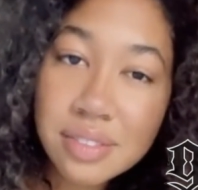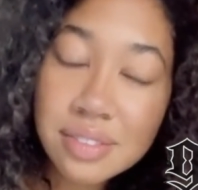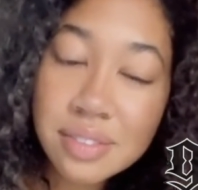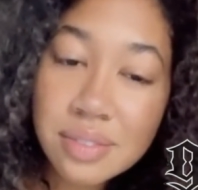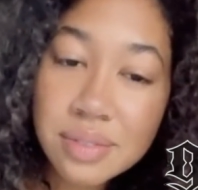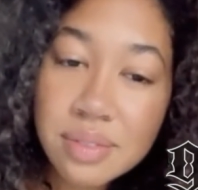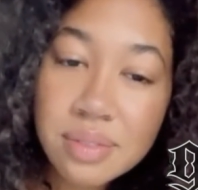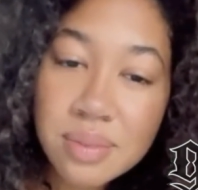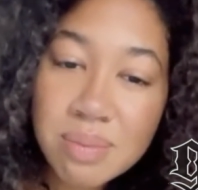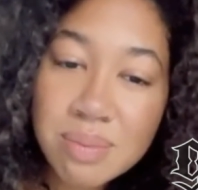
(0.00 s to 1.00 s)

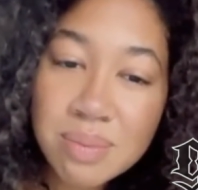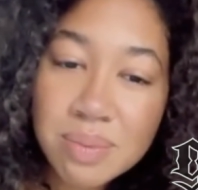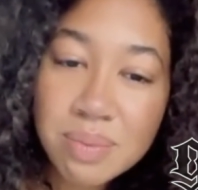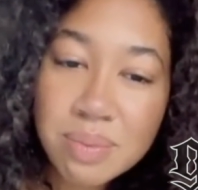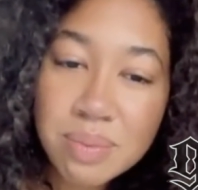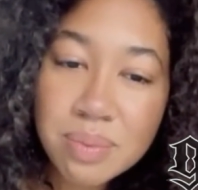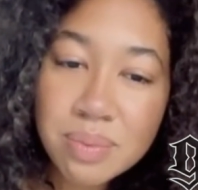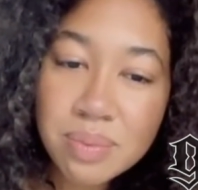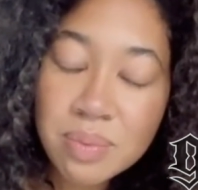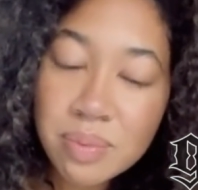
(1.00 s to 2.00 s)
Nothing is said.